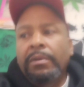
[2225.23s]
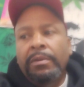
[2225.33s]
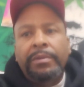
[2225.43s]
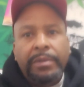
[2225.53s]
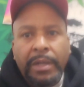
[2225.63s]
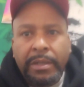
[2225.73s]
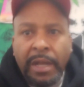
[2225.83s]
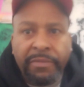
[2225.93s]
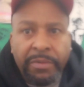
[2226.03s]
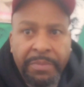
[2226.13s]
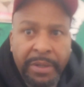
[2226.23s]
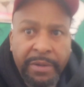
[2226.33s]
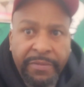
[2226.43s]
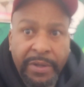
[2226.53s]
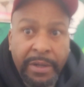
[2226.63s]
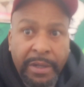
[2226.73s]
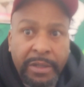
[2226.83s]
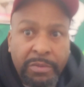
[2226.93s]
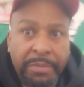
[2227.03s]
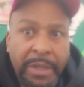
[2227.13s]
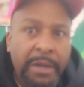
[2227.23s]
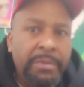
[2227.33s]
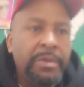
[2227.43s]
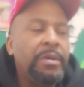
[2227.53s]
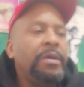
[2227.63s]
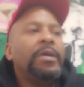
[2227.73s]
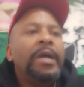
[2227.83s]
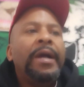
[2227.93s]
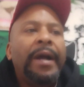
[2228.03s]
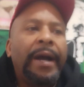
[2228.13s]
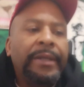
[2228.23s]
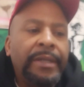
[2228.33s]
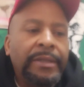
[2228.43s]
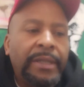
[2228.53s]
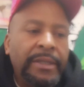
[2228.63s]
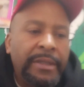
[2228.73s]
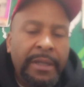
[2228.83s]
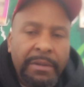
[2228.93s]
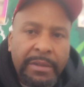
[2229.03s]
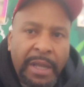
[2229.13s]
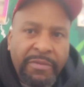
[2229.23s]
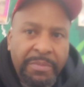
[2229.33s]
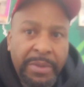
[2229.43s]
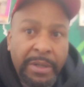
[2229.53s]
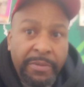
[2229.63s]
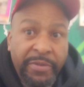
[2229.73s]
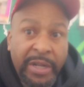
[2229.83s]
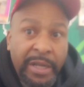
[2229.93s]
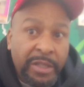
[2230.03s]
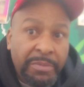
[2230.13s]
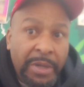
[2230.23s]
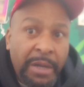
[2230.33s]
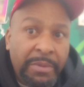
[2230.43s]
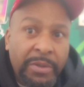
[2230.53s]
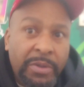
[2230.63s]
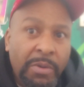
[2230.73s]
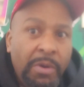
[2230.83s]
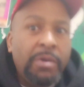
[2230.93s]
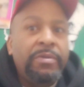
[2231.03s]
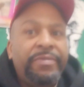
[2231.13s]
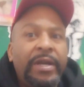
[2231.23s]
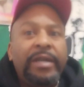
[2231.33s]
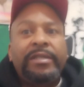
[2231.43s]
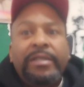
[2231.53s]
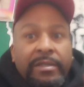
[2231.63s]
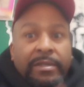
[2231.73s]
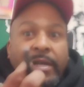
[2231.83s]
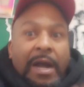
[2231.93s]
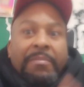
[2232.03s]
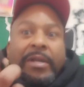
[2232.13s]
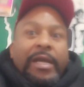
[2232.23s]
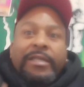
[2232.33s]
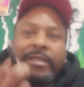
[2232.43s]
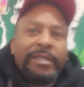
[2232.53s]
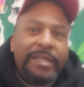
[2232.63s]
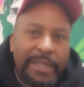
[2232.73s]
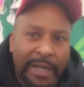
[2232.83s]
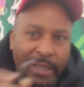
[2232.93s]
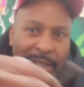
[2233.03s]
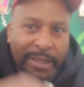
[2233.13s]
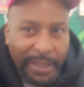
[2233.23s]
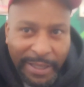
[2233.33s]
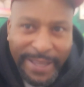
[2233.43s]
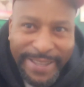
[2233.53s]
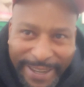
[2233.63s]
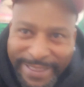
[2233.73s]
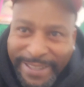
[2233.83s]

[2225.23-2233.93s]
that David Benavidez would be able to hurt. I think they think David Benavidez would be able to throw all the flashy combinations and shit. I think they,